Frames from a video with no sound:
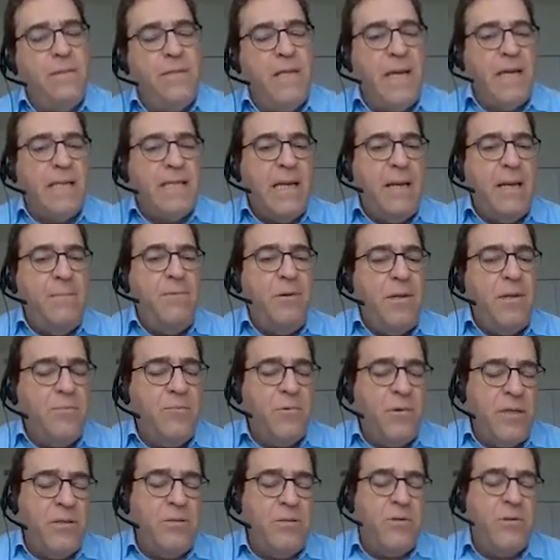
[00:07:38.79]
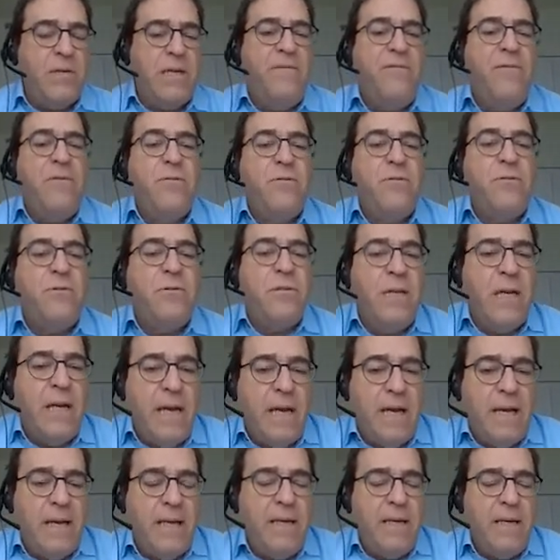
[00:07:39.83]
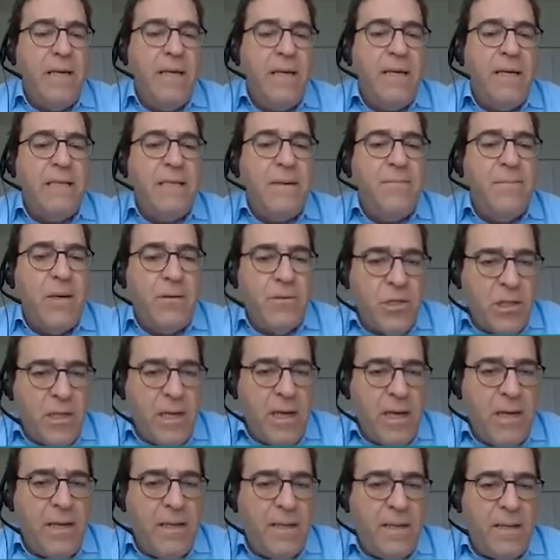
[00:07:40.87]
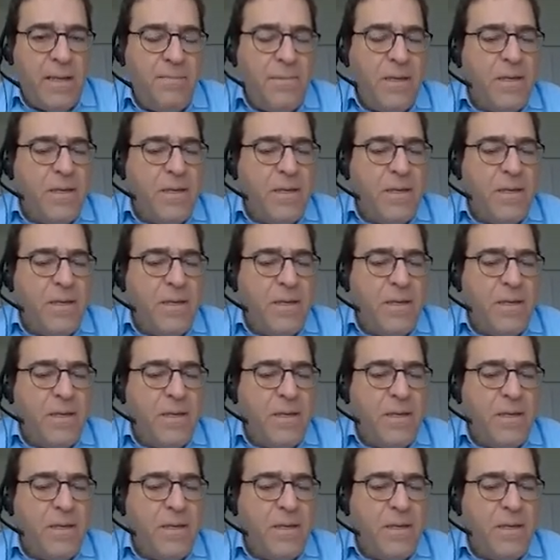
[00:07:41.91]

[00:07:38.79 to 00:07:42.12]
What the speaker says: The example I'm going to give you today is about China,